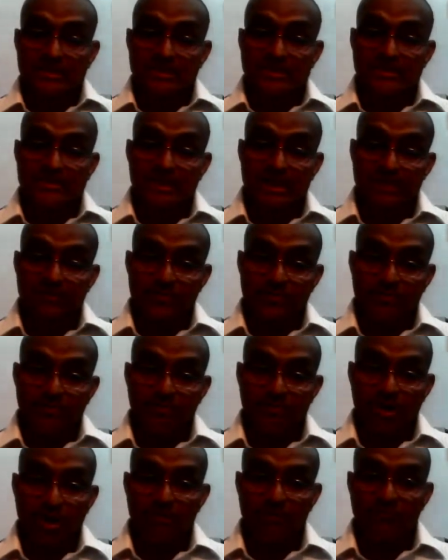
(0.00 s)
shall be
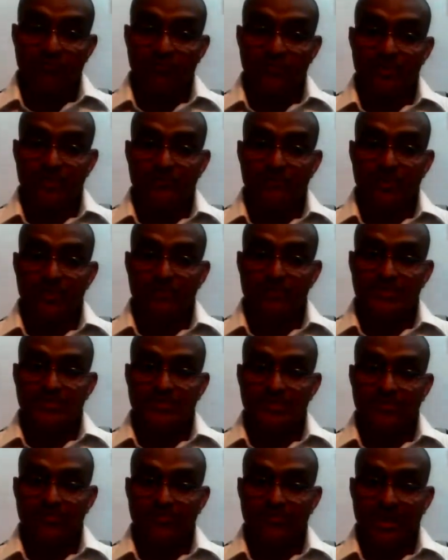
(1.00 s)
formed for the
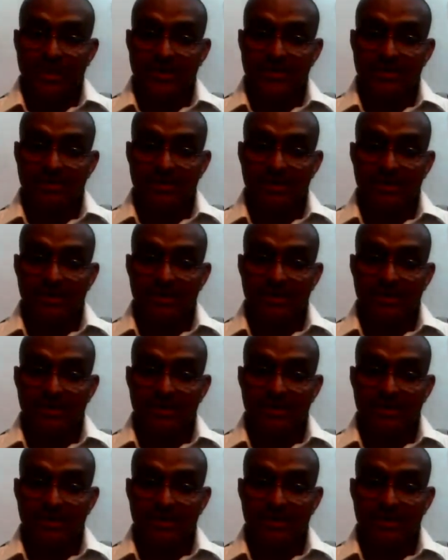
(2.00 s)
purpose of carrying